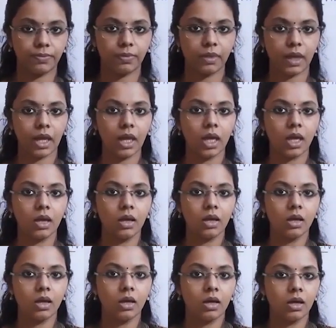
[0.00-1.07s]
Okay,
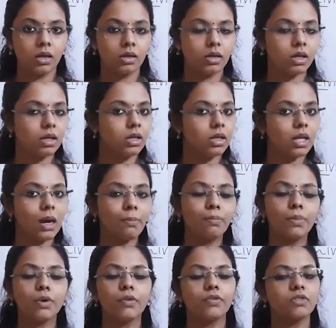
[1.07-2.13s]
the
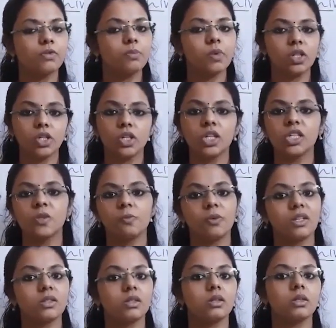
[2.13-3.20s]
number of species
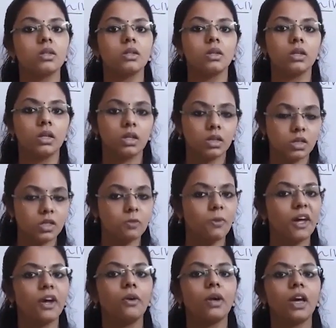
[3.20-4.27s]
present in this
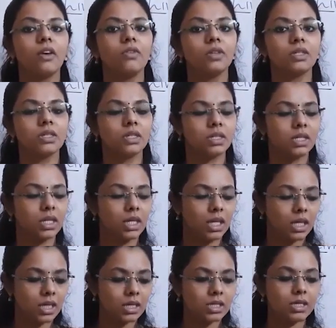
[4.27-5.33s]
biodiversity
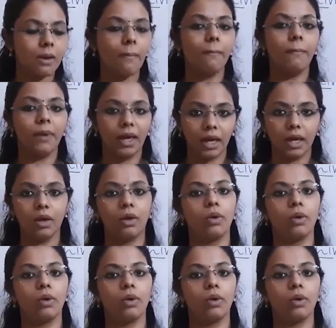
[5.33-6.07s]
is big.